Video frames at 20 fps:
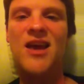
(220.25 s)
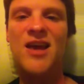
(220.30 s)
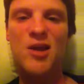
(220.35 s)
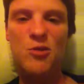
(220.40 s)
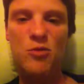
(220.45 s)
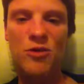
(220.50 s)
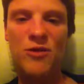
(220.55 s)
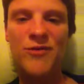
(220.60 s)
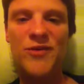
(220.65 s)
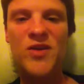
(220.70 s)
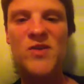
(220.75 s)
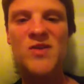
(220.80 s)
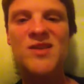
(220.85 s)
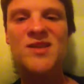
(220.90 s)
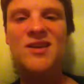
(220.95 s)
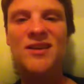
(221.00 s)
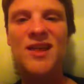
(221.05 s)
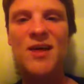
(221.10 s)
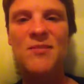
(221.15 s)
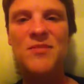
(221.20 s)
he
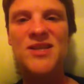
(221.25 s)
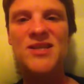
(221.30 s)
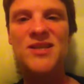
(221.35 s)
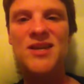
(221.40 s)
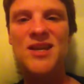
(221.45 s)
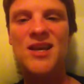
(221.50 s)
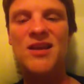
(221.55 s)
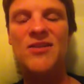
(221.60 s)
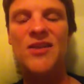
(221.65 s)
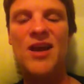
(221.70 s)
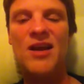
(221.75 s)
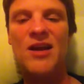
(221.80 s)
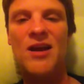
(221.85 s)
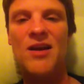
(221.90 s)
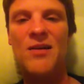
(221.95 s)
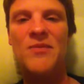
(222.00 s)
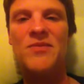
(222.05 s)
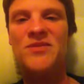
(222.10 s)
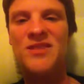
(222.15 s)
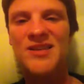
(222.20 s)
refused to let me sitting there er,